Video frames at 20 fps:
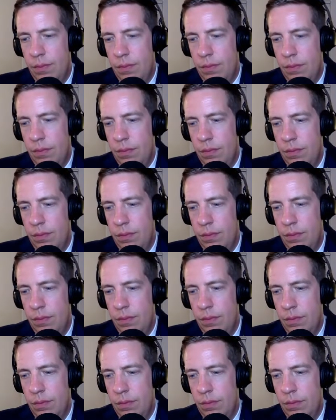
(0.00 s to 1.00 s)

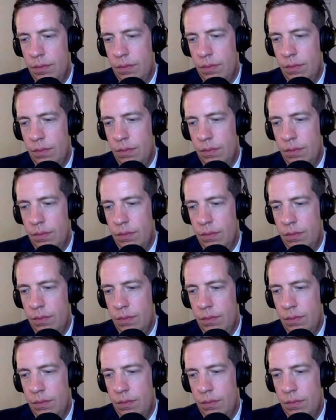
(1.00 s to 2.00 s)

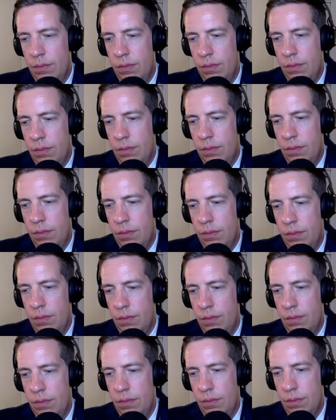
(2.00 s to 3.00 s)

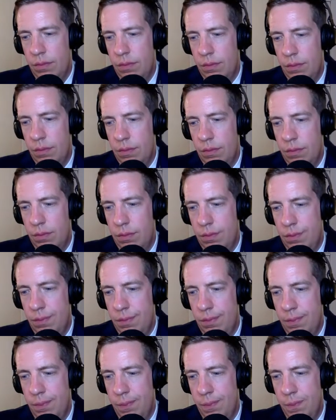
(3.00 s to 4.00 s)

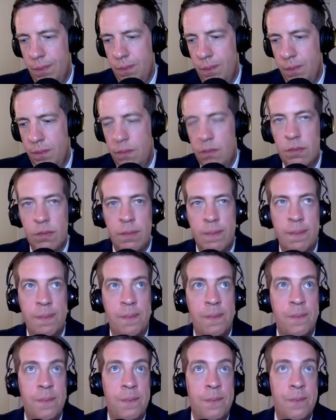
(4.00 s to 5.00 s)

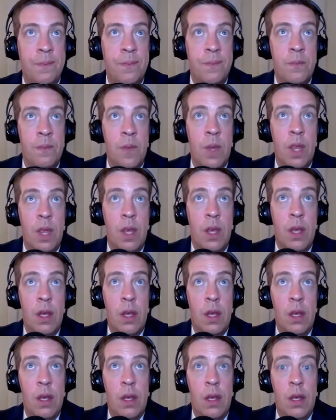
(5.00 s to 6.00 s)

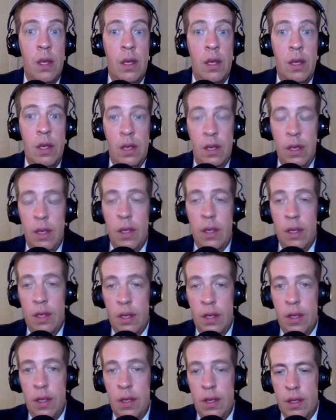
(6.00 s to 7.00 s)

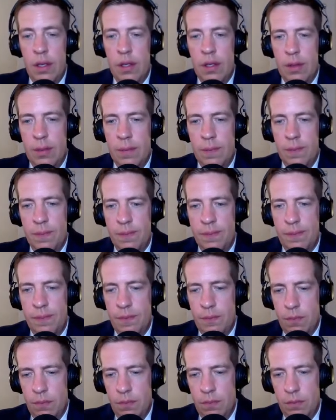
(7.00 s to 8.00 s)
(silent)